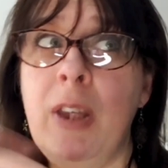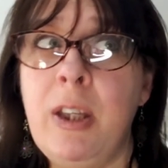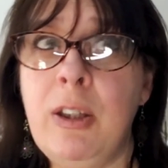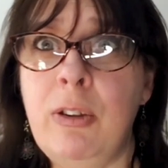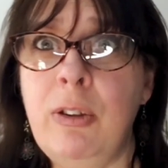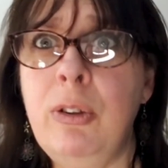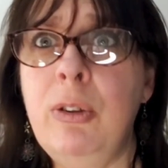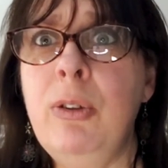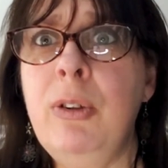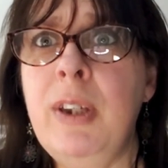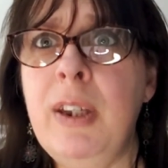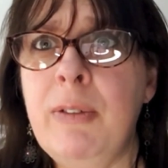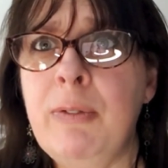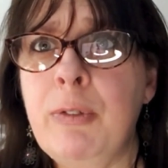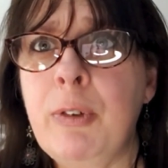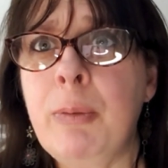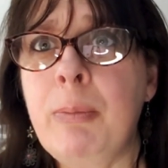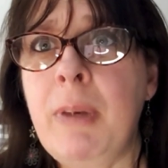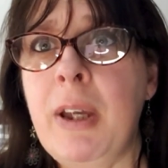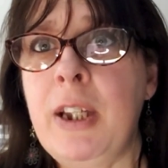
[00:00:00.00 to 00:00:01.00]
include
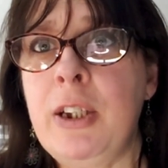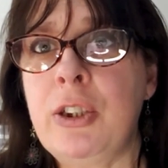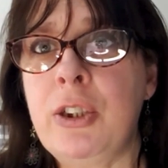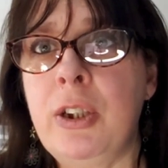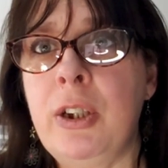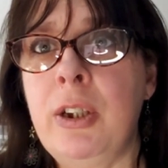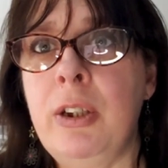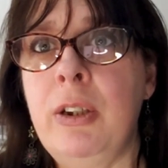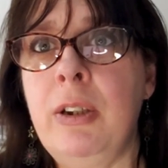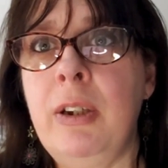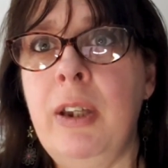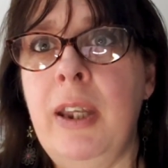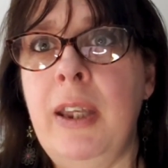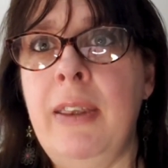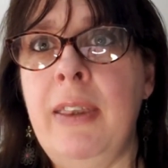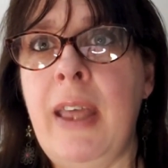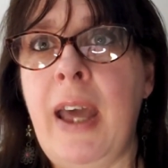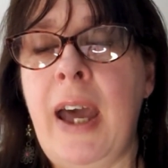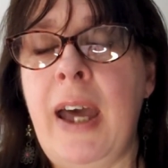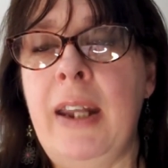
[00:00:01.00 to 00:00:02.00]
information
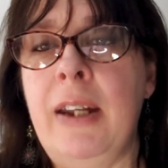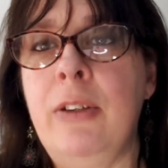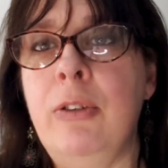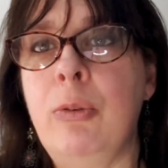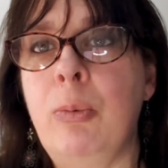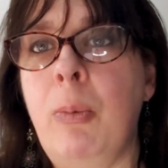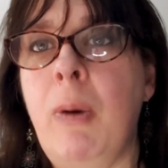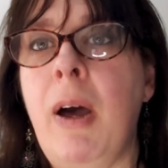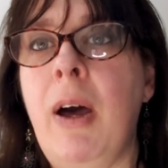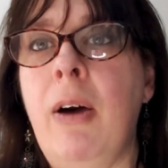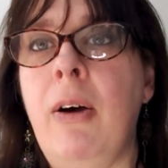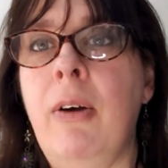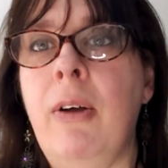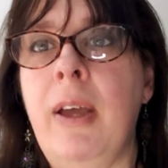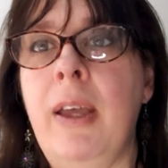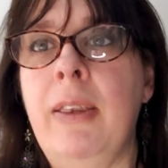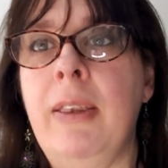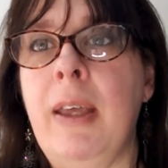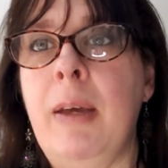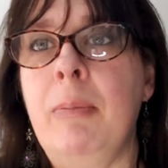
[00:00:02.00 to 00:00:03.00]
in that as
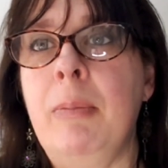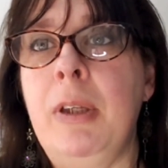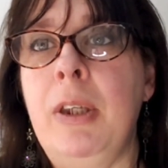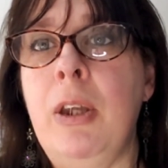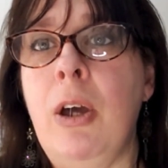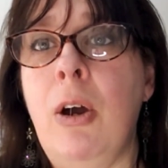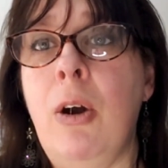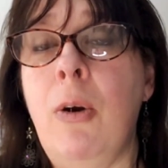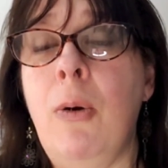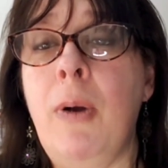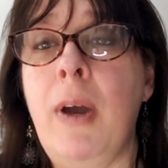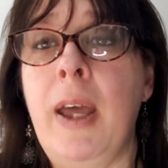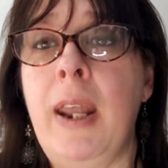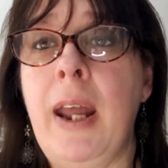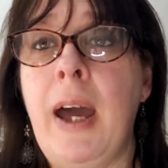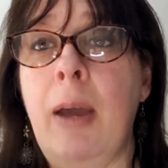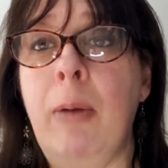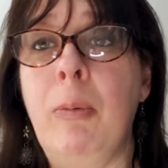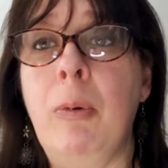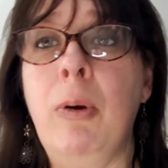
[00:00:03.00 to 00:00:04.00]
well and let me know,
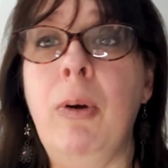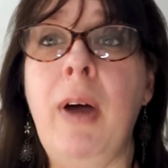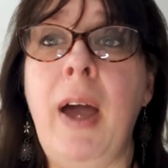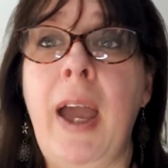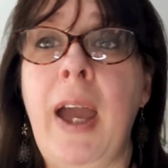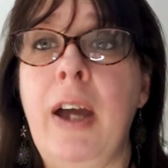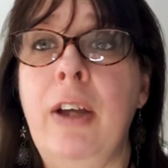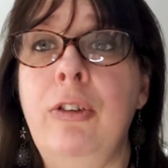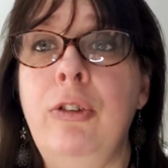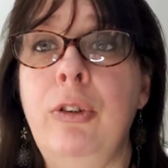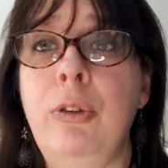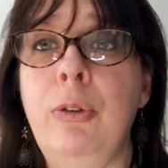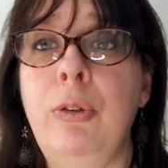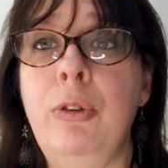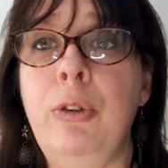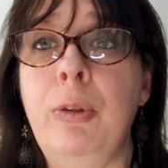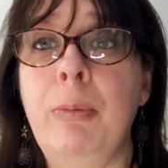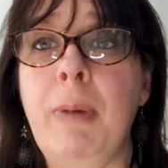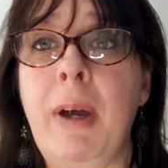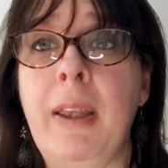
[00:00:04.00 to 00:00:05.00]
and I will add
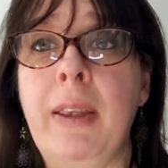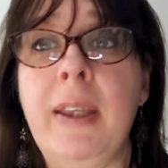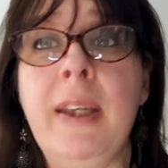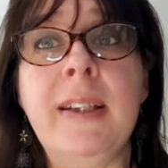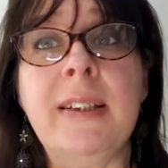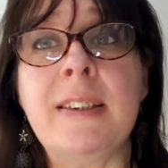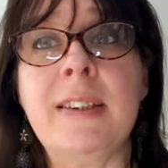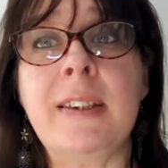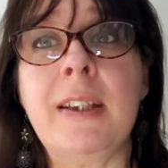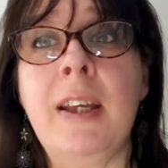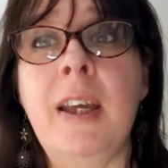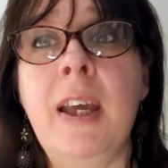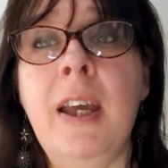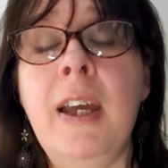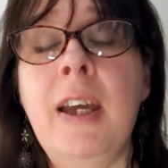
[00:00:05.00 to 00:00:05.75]
you to my list.